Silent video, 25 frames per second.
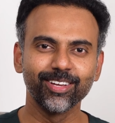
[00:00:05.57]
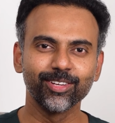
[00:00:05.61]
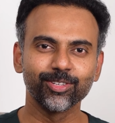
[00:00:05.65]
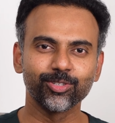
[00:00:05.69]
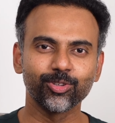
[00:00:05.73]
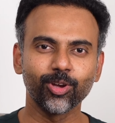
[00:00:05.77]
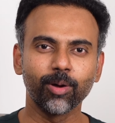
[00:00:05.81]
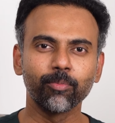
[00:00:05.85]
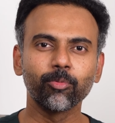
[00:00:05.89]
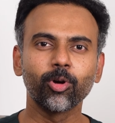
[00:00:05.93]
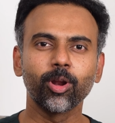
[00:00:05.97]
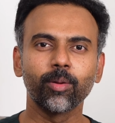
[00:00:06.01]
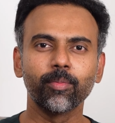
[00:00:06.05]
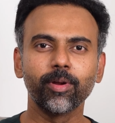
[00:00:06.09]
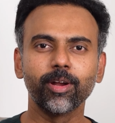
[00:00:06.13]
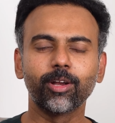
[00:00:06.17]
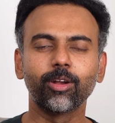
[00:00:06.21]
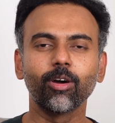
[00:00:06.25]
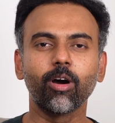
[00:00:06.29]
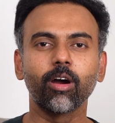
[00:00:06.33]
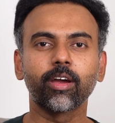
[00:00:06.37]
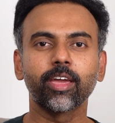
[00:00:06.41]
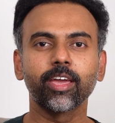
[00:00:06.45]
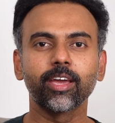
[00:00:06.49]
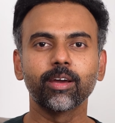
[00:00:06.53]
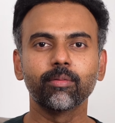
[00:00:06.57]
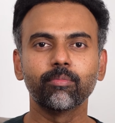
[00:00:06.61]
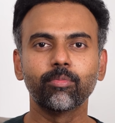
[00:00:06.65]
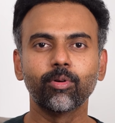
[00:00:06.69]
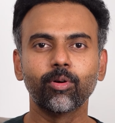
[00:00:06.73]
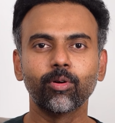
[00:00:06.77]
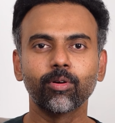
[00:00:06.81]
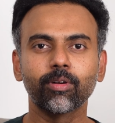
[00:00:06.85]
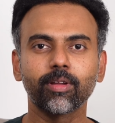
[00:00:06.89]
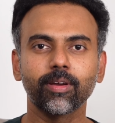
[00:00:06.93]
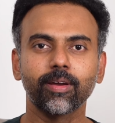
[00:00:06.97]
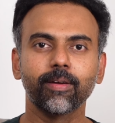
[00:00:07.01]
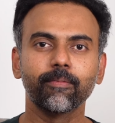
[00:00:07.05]
So I'm going to be talking
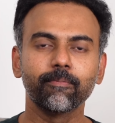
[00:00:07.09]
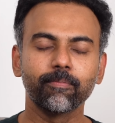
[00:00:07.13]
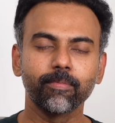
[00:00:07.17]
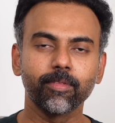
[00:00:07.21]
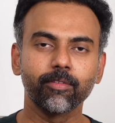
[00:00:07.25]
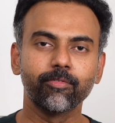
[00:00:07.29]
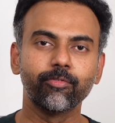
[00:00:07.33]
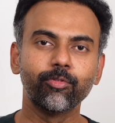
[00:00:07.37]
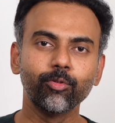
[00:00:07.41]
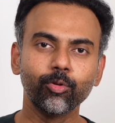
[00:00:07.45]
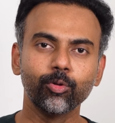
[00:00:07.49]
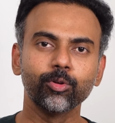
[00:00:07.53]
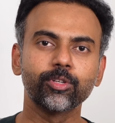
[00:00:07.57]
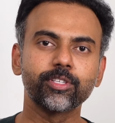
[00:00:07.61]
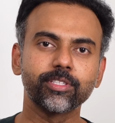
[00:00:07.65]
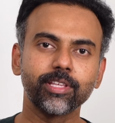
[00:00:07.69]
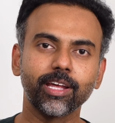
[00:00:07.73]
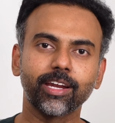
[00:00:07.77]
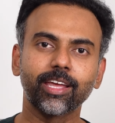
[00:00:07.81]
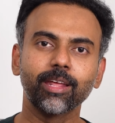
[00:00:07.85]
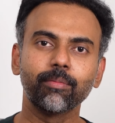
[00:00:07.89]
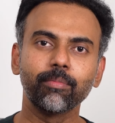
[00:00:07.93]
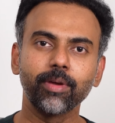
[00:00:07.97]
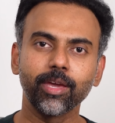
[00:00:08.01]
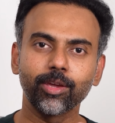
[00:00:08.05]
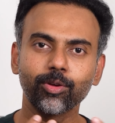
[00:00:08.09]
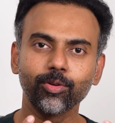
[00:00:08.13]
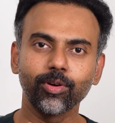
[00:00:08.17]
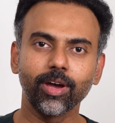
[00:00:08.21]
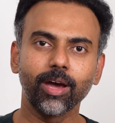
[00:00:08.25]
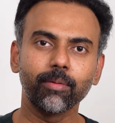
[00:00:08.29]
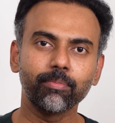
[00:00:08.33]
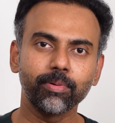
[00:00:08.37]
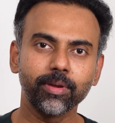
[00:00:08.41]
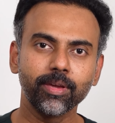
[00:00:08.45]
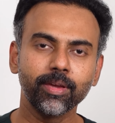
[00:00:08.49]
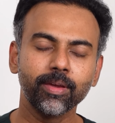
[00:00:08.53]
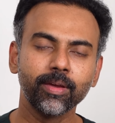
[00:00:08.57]
about foods that can make you
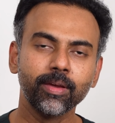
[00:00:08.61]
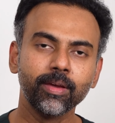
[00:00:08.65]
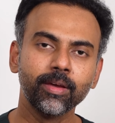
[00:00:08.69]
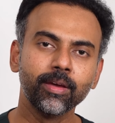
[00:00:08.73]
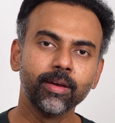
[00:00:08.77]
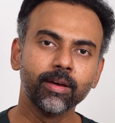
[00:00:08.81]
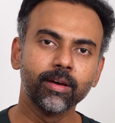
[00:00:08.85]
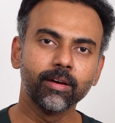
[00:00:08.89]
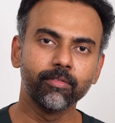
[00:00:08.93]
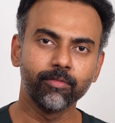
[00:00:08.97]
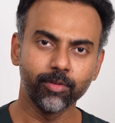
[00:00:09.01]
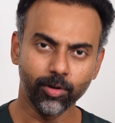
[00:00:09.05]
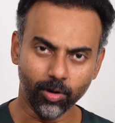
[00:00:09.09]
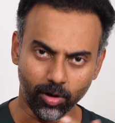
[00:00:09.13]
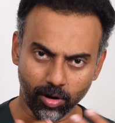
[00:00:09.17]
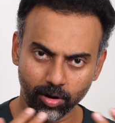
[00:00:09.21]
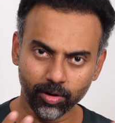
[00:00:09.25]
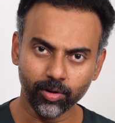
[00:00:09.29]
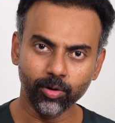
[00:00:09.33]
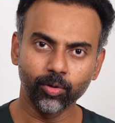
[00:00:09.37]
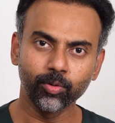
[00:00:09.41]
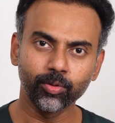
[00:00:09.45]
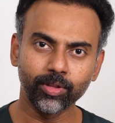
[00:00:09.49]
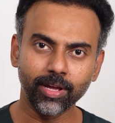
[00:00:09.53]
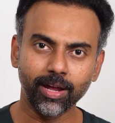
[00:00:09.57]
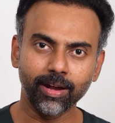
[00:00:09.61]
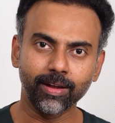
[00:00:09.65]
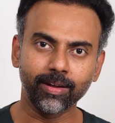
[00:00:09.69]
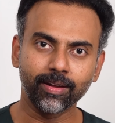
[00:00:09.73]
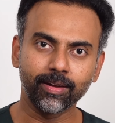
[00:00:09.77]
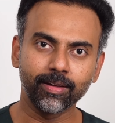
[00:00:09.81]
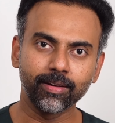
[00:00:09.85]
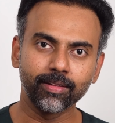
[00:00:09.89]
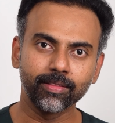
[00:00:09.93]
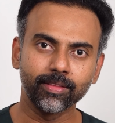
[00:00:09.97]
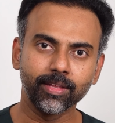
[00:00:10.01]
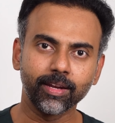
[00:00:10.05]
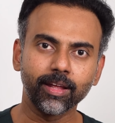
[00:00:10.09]
happy. We all know that
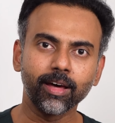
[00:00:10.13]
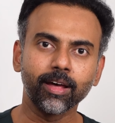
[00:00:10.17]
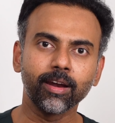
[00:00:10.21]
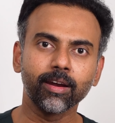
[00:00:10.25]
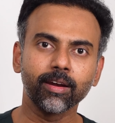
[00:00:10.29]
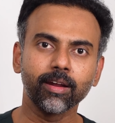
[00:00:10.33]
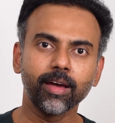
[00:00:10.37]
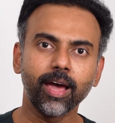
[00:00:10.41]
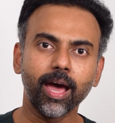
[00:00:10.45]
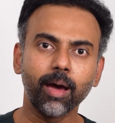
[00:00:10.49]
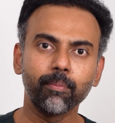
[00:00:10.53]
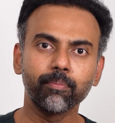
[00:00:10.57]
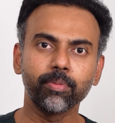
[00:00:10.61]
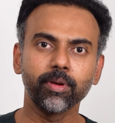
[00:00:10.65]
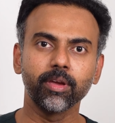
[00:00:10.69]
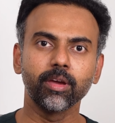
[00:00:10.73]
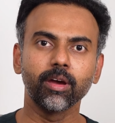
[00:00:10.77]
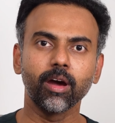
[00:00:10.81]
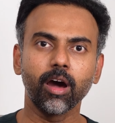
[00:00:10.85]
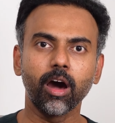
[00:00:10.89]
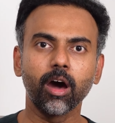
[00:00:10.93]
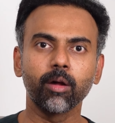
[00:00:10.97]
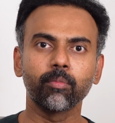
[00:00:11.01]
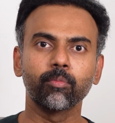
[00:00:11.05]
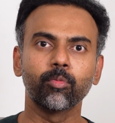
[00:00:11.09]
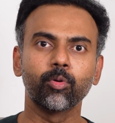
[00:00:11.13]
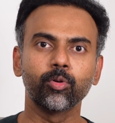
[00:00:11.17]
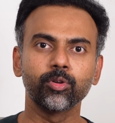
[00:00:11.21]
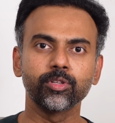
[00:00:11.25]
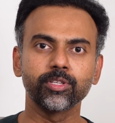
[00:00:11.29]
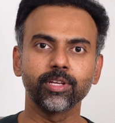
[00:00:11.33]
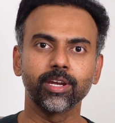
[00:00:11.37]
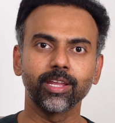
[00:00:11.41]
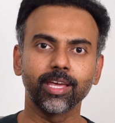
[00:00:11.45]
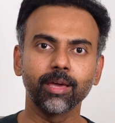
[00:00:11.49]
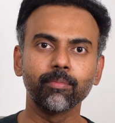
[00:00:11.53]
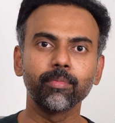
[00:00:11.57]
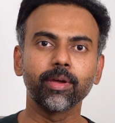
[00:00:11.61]
there are happy
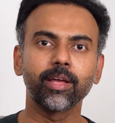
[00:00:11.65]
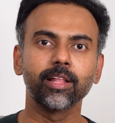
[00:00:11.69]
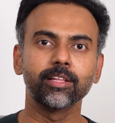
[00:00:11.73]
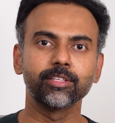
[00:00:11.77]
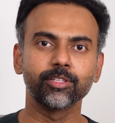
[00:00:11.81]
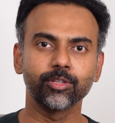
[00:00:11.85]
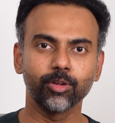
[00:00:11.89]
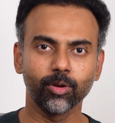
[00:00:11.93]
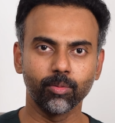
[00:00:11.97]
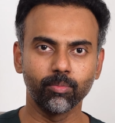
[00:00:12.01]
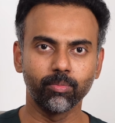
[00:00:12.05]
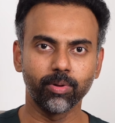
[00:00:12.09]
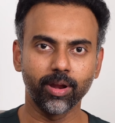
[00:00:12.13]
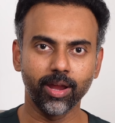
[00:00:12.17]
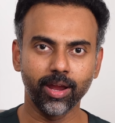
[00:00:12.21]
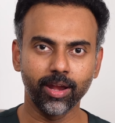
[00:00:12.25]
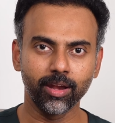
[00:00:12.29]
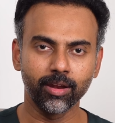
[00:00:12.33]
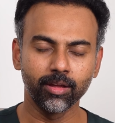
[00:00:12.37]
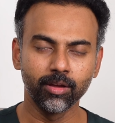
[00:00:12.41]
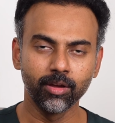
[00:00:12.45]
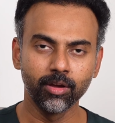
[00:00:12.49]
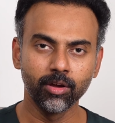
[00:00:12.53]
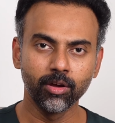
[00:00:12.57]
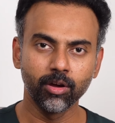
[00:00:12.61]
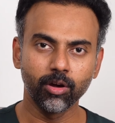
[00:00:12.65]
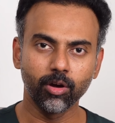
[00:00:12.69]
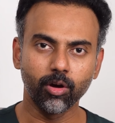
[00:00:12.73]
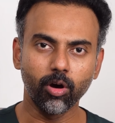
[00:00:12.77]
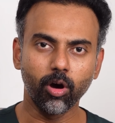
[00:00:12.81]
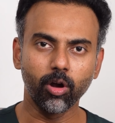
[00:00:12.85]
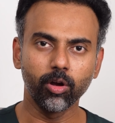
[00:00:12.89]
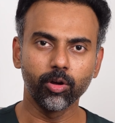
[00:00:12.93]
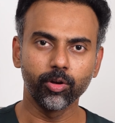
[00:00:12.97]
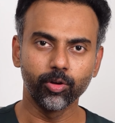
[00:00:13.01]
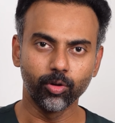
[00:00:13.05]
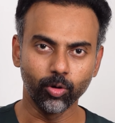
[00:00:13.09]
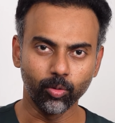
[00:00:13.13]
hormones and chemicals in your brain
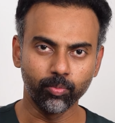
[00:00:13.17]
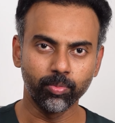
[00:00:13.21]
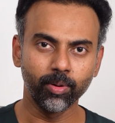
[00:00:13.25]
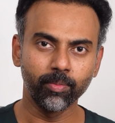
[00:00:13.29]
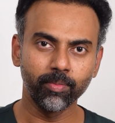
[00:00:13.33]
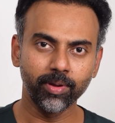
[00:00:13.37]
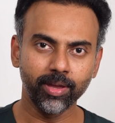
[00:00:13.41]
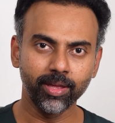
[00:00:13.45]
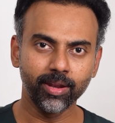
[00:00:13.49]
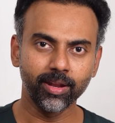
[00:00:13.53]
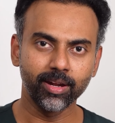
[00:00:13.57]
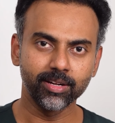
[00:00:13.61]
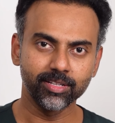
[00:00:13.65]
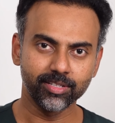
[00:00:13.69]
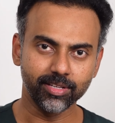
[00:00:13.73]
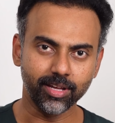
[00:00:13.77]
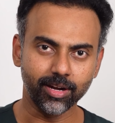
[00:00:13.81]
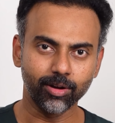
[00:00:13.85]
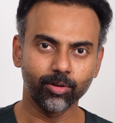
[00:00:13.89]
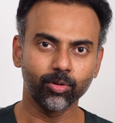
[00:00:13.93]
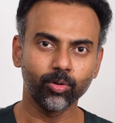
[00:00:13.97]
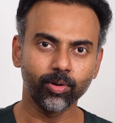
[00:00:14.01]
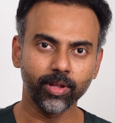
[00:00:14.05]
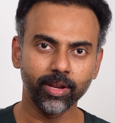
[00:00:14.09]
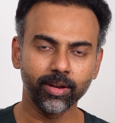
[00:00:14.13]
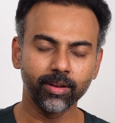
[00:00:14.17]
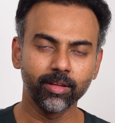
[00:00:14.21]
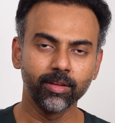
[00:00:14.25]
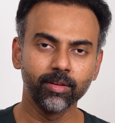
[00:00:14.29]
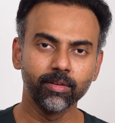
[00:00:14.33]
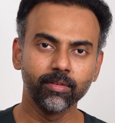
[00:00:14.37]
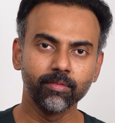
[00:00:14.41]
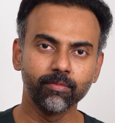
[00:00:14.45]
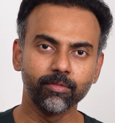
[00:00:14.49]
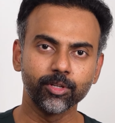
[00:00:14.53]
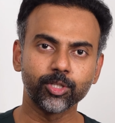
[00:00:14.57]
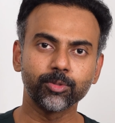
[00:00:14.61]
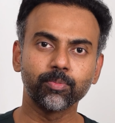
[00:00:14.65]
called dopamine and serotonin,
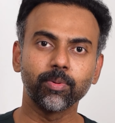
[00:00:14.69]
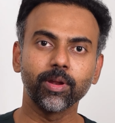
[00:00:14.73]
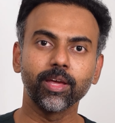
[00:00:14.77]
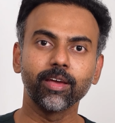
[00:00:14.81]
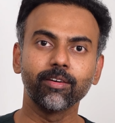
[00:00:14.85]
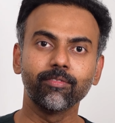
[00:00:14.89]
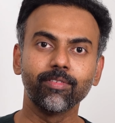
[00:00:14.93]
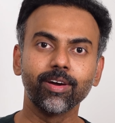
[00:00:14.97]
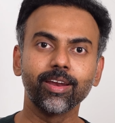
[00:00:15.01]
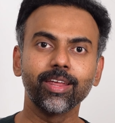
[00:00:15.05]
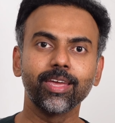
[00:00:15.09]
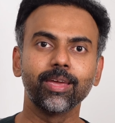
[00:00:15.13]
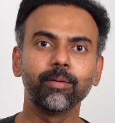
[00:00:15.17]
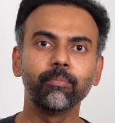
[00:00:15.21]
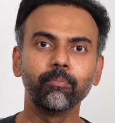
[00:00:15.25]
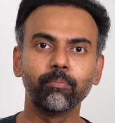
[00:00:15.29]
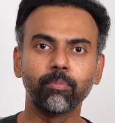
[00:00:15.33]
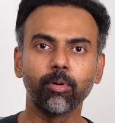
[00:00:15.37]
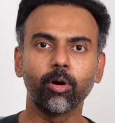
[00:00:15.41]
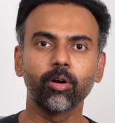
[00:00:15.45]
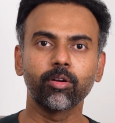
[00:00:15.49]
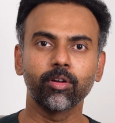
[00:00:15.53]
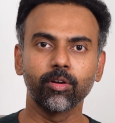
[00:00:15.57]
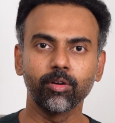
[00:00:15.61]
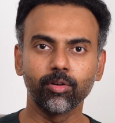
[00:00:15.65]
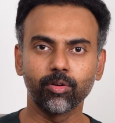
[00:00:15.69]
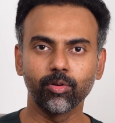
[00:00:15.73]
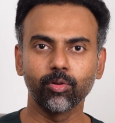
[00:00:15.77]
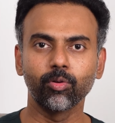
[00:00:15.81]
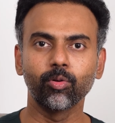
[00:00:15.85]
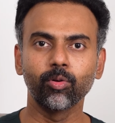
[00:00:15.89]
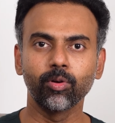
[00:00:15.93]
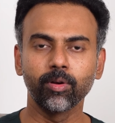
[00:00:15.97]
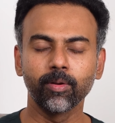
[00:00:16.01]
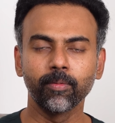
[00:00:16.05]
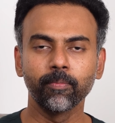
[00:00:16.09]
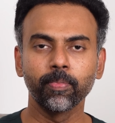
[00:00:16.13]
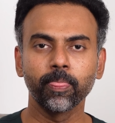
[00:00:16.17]
which play a very important
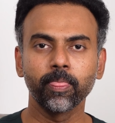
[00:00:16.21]
role